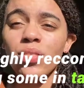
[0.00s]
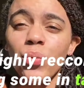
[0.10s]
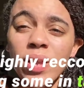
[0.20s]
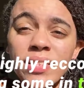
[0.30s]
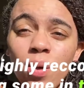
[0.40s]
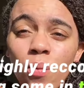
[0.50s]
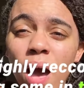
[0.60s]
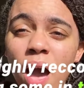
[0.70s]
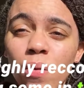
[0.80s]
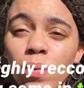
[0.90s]
The reason
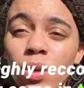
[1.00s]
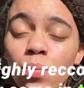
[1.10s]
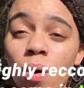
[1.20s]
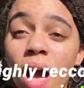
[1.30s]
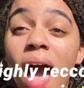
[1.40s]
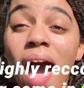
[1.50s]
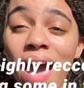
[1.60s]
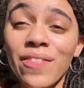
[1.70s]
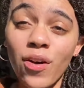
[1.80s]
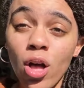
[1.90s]
why we want
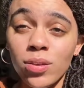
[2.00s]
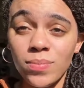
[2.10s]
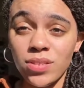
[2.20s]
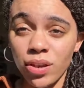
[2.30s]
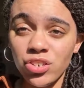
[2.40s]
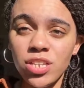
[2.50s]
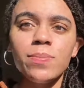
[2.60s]
high volume searches,